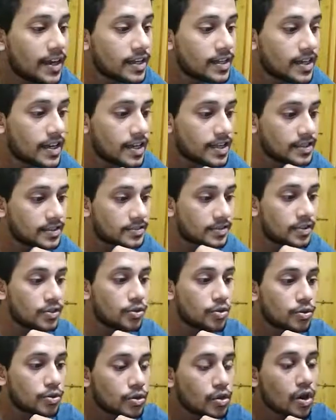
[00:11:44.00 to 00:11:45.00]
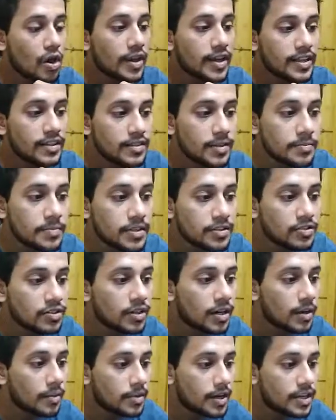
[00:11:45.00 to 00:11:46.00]
it is, notochord in the
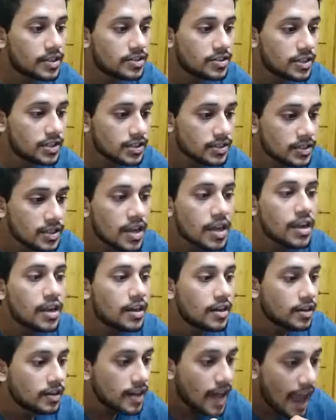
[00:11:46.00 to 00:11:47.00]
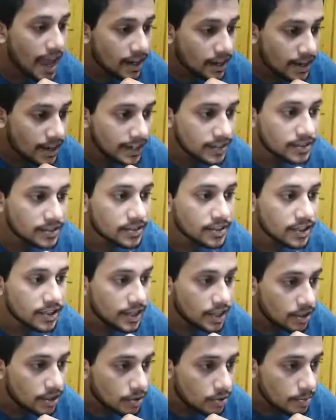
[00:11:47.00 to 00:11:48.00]
mesoderm. It just directs
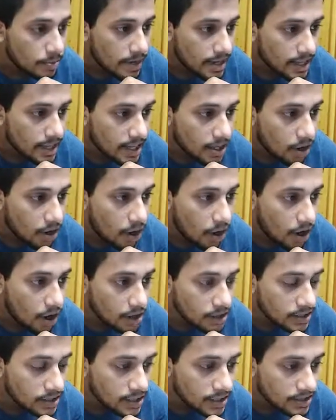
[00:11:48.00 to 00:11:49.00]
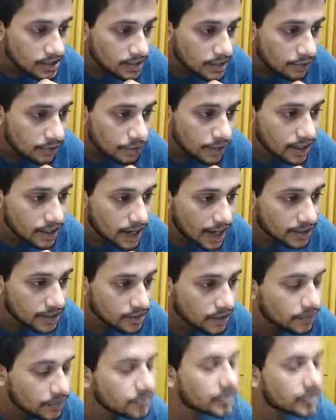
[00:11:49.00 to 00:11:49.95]
into making all these different kinds of